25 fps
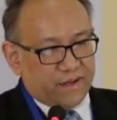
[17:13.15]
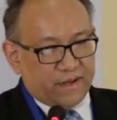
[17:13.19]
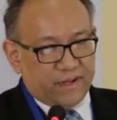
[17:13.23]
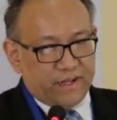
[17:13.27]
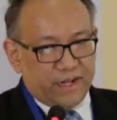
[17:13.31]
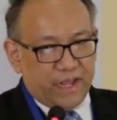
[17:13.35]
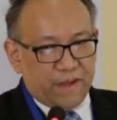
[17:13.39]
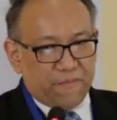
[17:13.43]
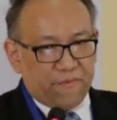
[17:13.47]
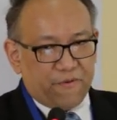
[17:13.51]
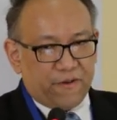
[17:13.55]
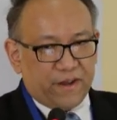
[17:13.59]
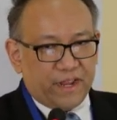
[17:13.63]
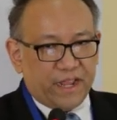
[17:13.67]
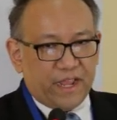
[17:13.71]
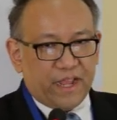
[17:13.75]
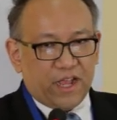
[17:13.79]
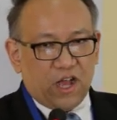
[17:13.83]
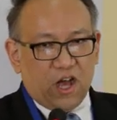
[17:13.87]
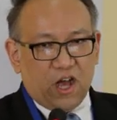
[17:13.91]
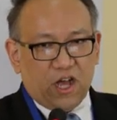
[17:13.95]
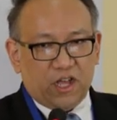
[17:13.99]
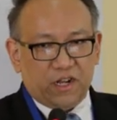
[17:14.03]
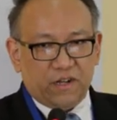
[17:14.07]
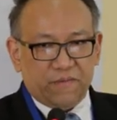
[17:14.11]
neighboring
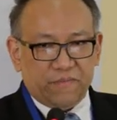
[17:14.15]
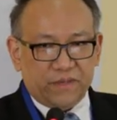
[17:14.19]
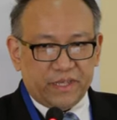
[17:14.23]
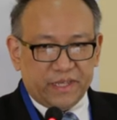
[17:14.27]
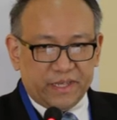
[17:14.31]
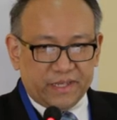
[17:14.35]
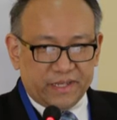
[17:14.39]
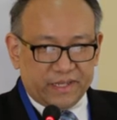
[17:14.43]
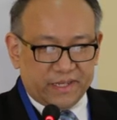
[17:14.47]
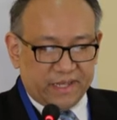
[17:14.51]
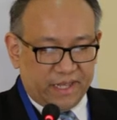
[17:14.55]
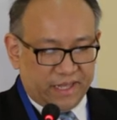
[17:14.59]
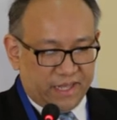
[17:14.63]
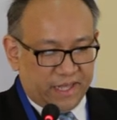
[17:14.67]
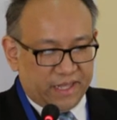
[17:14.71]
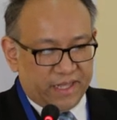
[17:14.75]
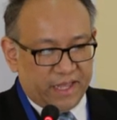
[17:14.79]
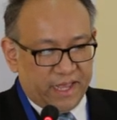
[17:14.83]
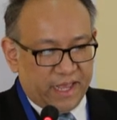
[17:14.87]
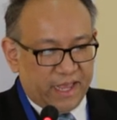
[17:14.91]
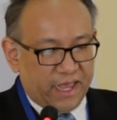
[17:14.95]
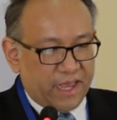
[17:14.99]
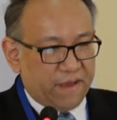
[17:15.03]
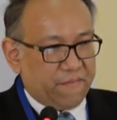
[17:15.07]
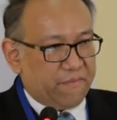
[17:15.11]
economies, and then
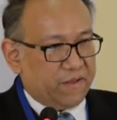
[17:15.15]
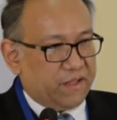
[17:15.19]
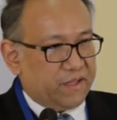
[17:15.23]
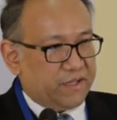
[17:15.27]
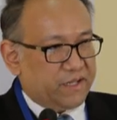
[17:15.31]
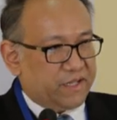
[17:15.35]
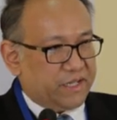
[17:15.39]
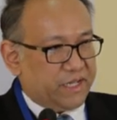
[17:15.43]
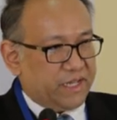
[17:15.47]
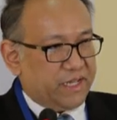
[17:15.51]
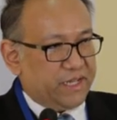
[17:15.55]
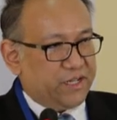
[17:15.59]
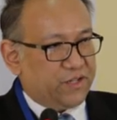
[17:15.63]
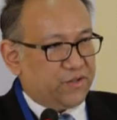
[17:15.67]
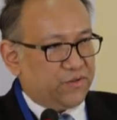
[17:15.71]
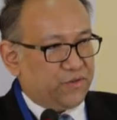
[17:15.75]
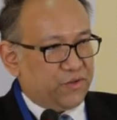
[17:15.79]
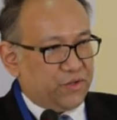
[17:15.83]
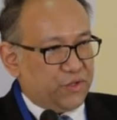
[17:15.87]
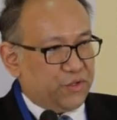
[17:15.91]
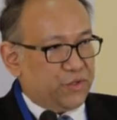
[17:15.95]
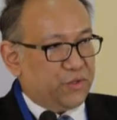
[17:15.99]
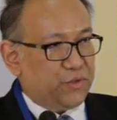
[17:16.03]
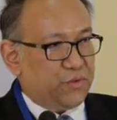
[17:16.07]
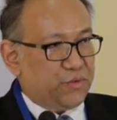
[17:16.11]
their ability to
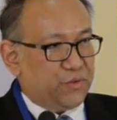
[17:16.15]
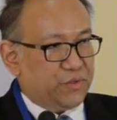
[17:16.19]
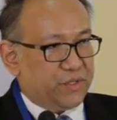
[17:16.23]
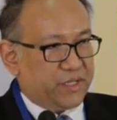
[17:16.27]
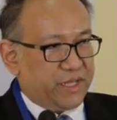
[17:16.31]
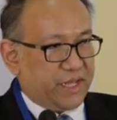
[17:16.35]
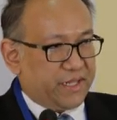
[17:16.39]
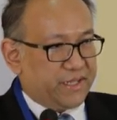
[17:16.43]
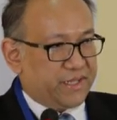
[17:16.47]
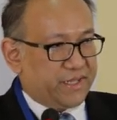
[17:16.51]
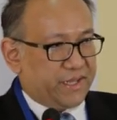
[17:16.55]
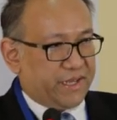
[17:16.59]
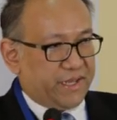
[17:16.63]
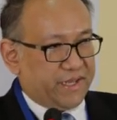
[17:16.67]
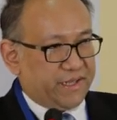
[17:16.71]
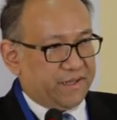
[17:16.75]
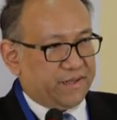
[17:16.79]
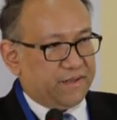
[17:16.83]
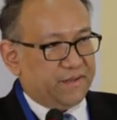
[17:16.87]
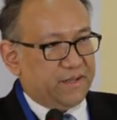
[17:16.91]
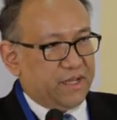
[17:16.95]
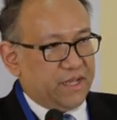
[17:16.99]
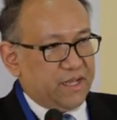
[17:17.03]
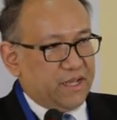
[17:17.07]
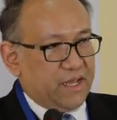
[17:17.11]
use that
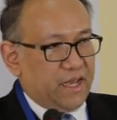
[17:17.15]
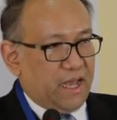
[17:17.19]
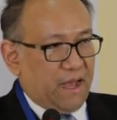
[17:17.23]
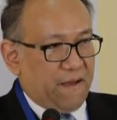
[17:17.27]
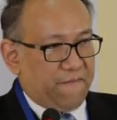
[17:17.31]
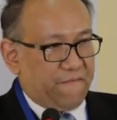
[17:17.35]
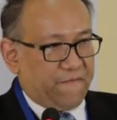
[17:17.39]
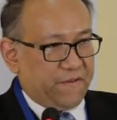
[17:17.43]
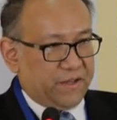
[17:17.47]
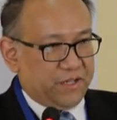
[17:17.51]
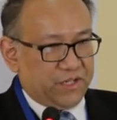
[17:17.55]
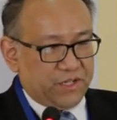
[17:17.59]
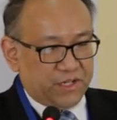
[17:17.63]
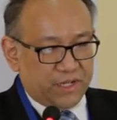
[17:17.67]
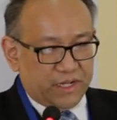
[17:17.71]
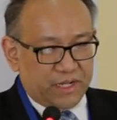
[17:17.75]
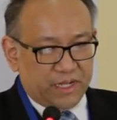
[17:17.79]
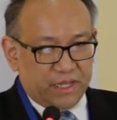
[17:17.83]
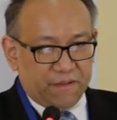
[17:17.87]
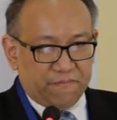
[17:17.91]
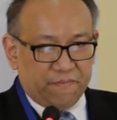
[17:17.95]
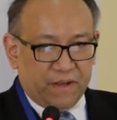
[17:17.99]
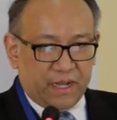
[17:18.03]
skill efficiently.